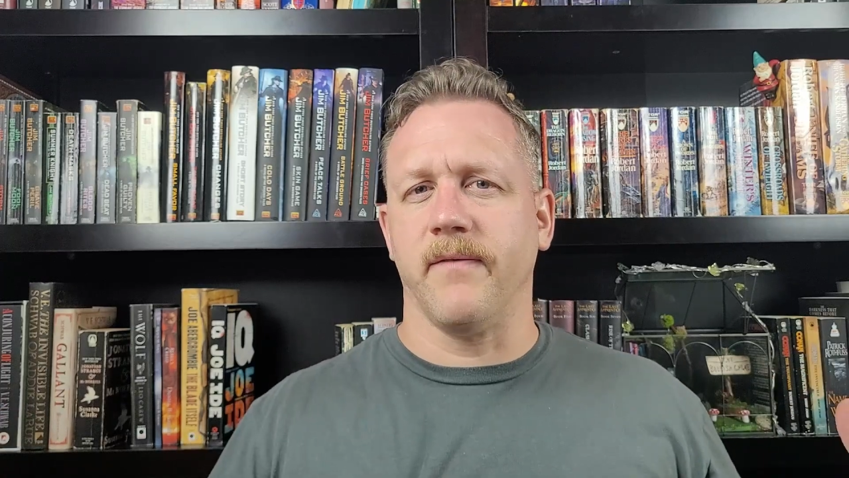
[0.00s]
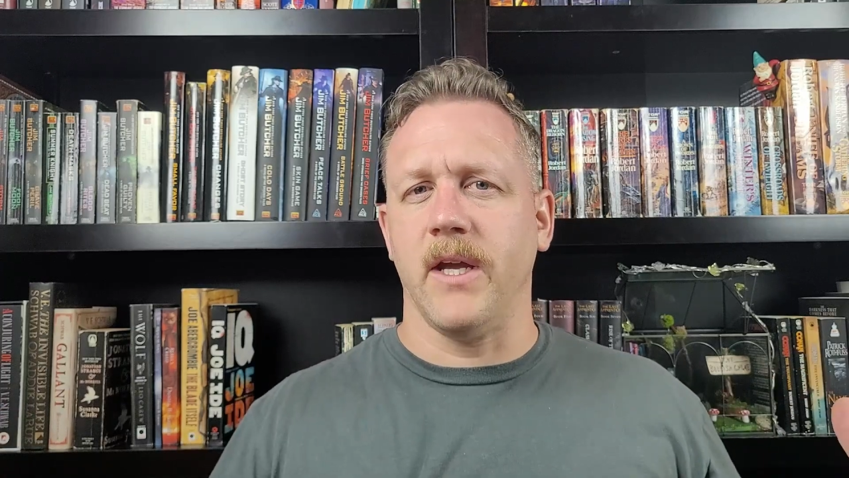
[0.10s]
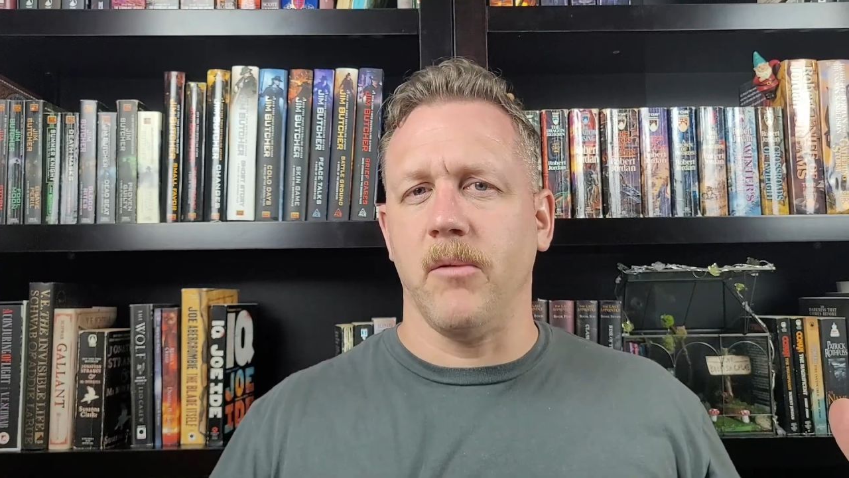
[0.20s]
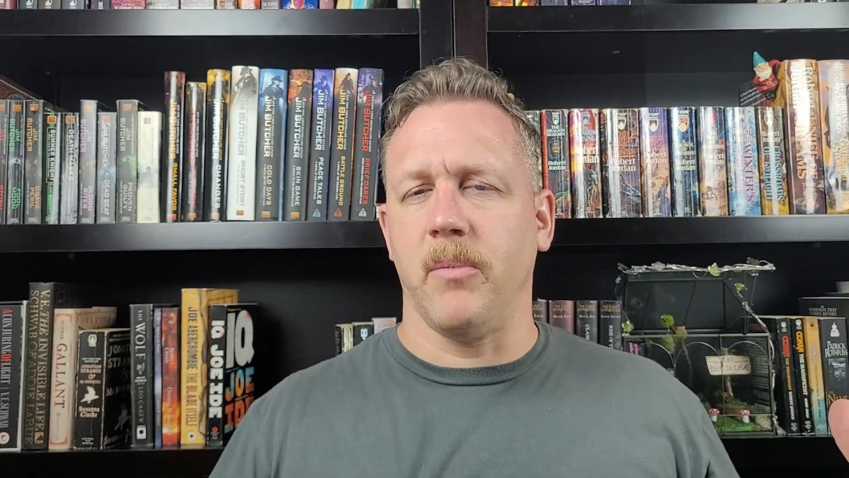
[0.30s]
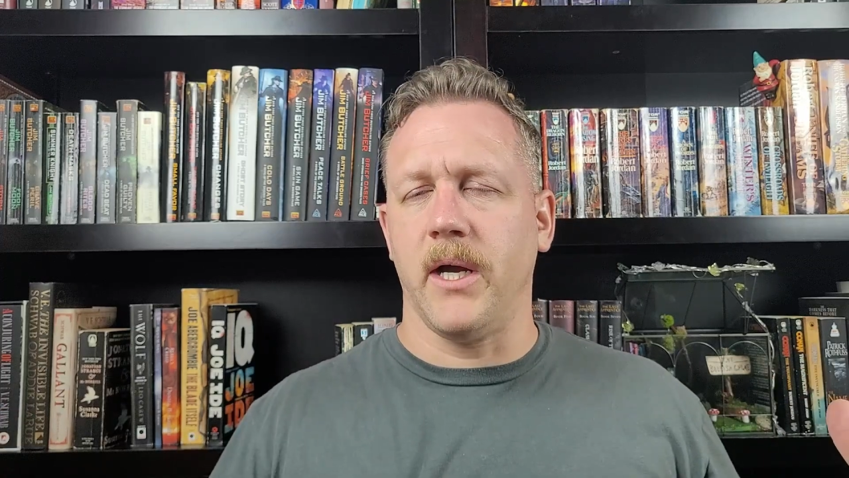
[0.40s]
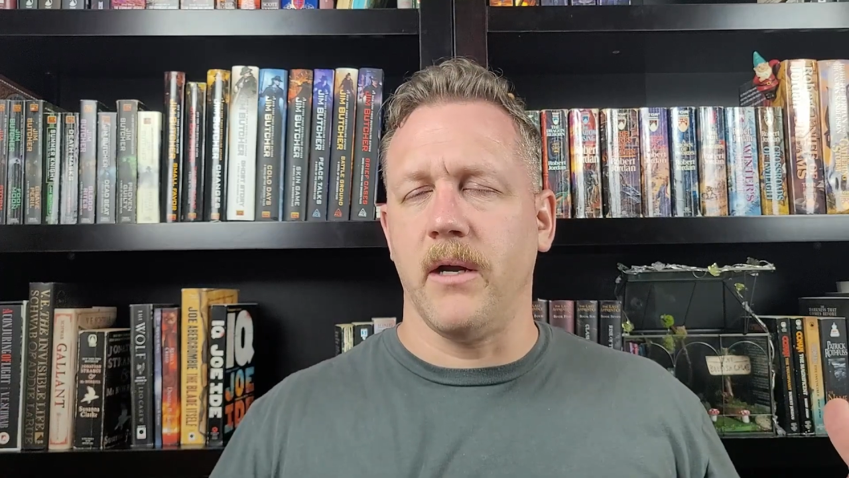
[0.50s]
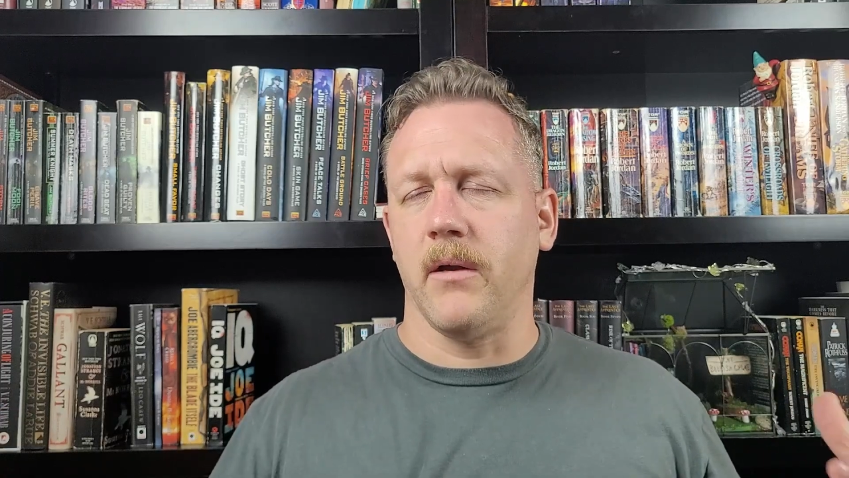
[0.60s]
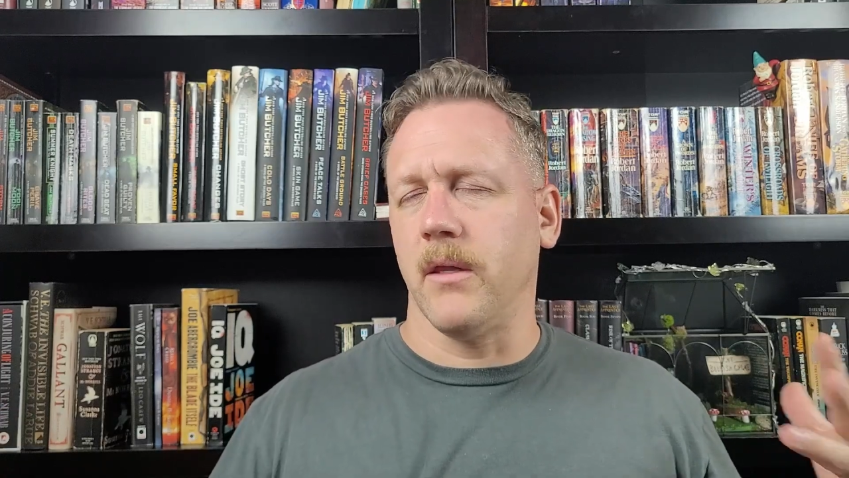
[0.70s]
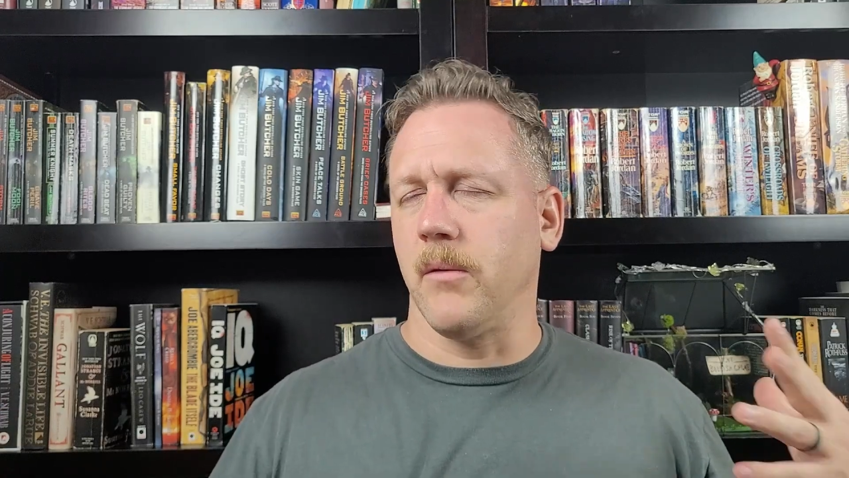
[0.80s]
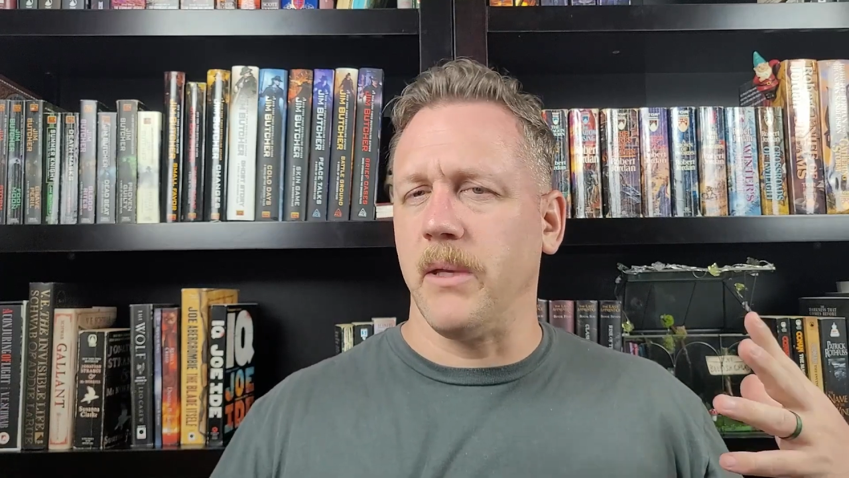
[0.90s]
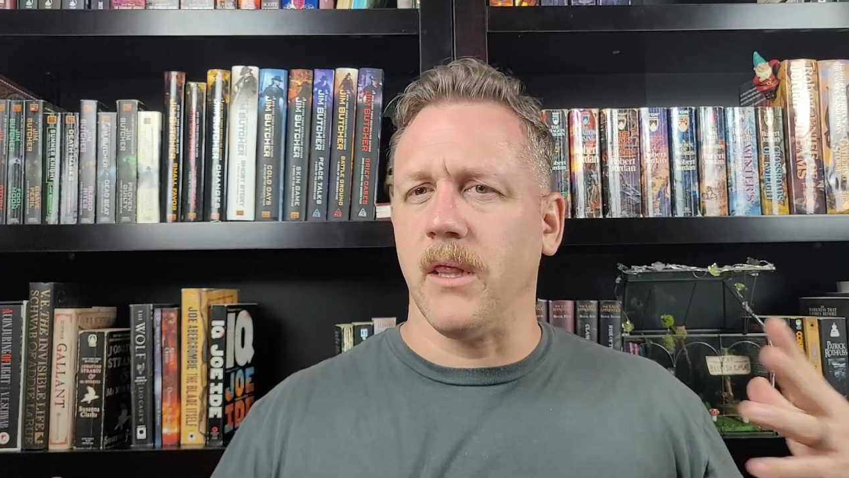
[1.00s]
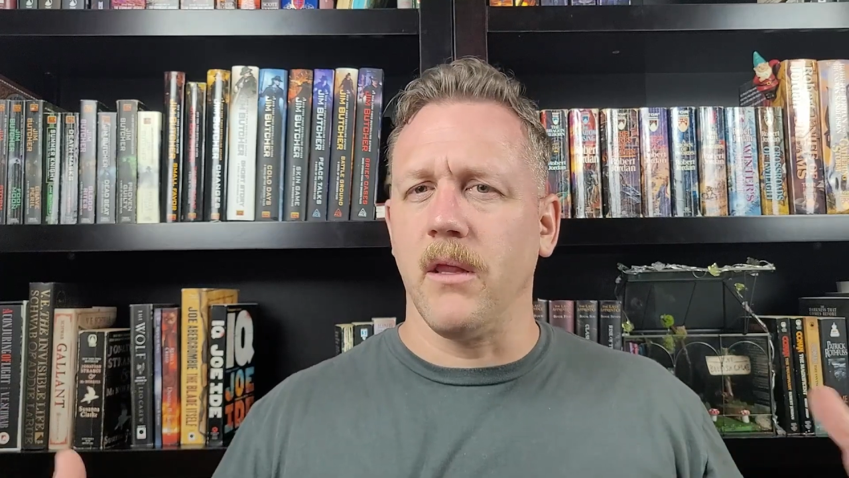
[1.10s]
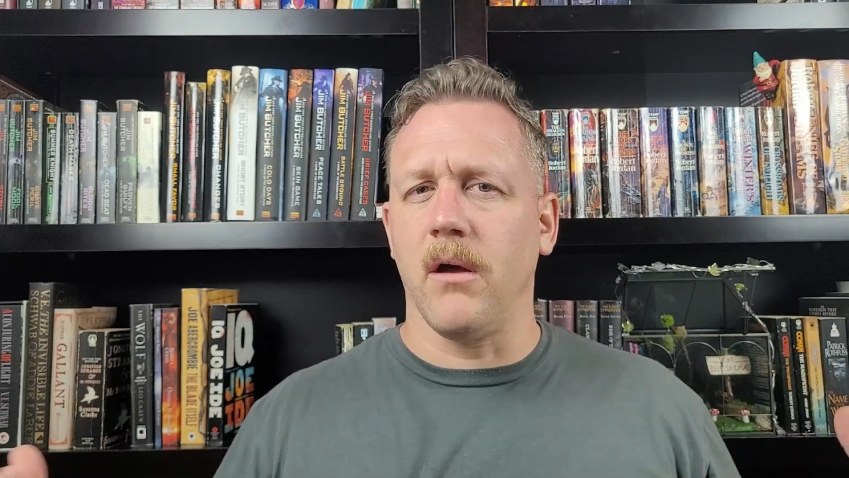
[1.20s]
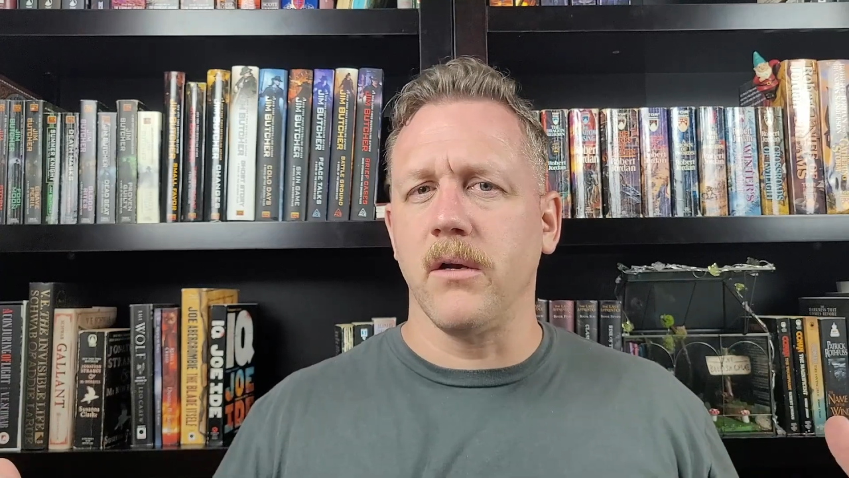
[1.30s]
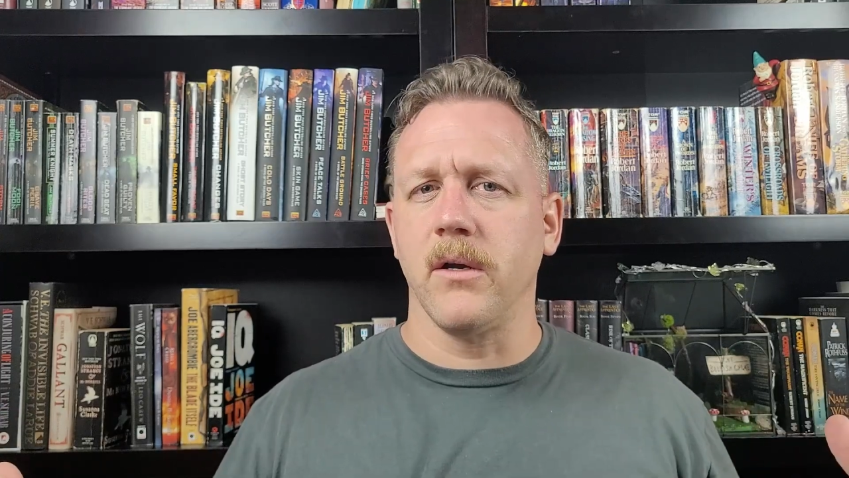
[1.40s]
vampire a little bit
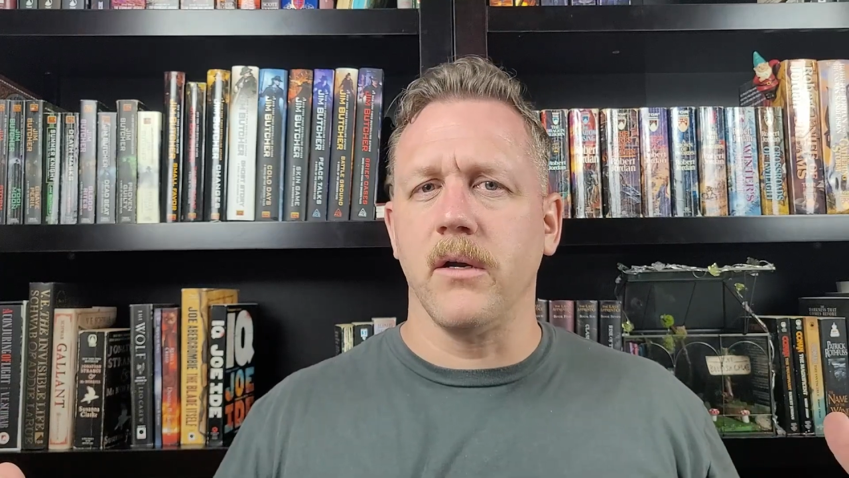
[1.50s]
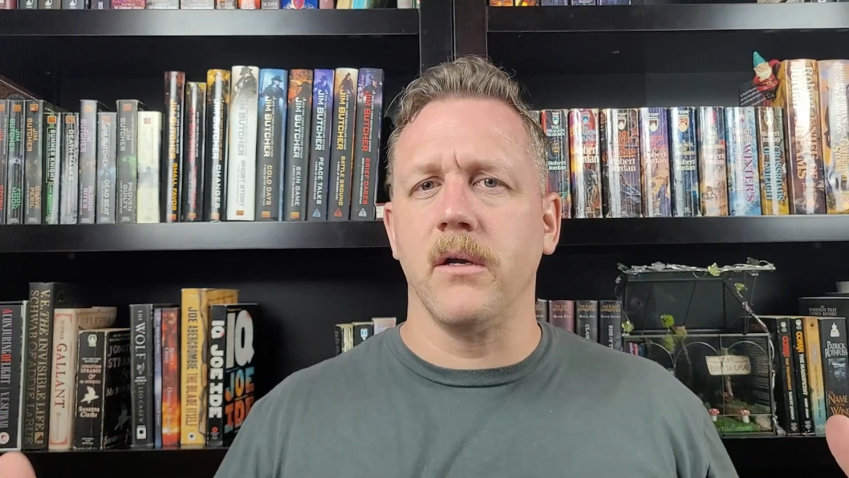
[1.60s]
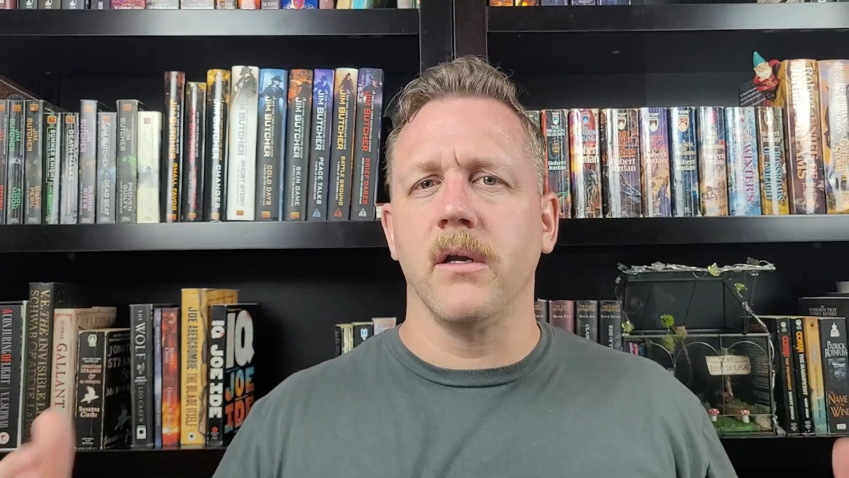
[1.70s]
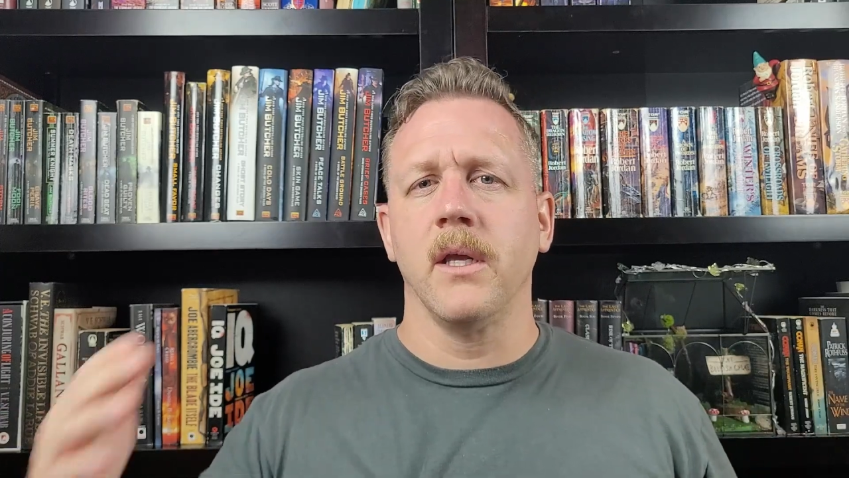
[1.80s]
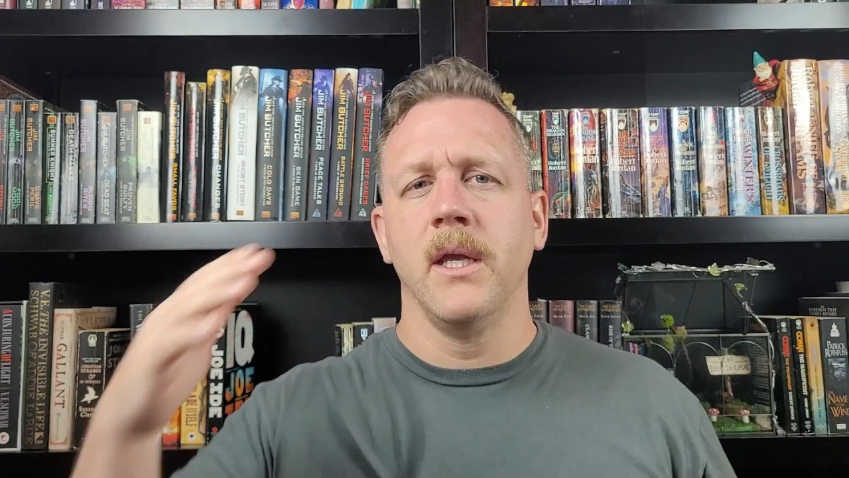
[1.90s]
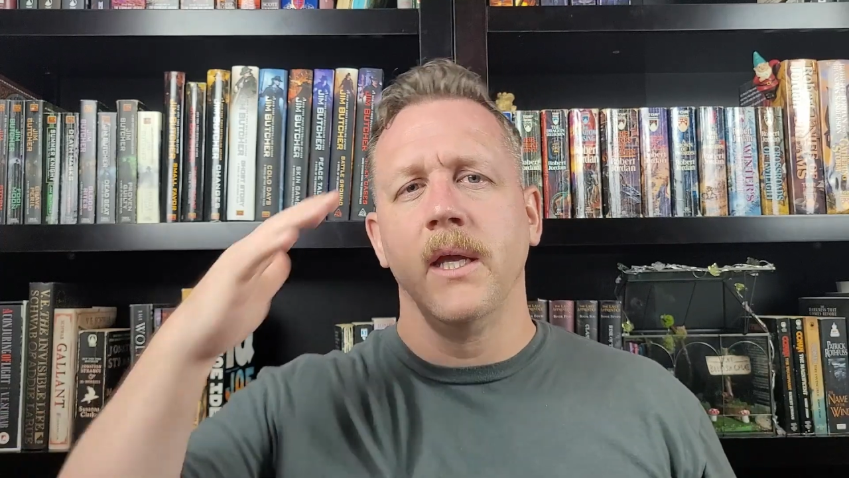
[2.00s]
longer,